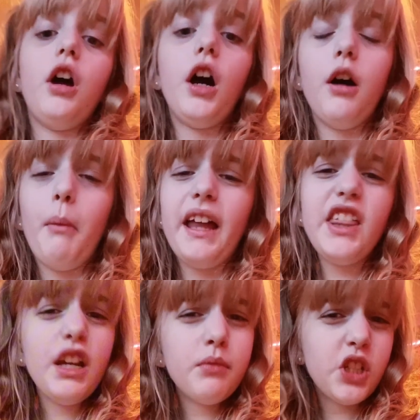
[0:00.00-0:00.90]
Um, I
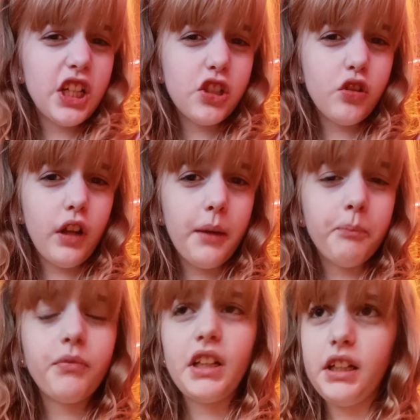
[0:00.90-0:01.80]
think it was yesterday.
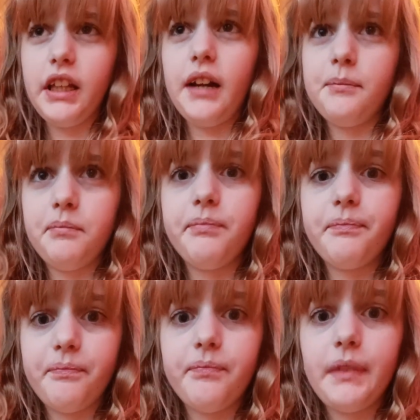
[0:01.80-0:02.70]
Yeah,
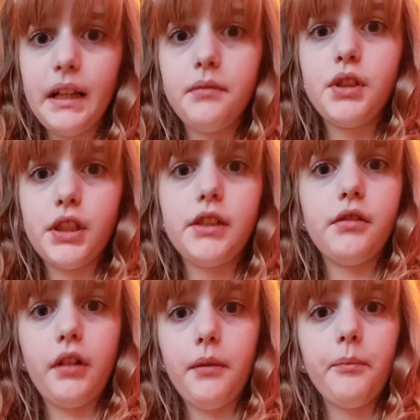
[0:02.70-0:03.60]
it was
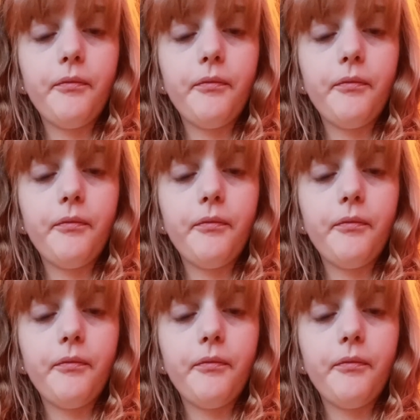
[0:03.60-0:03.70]
yesterday.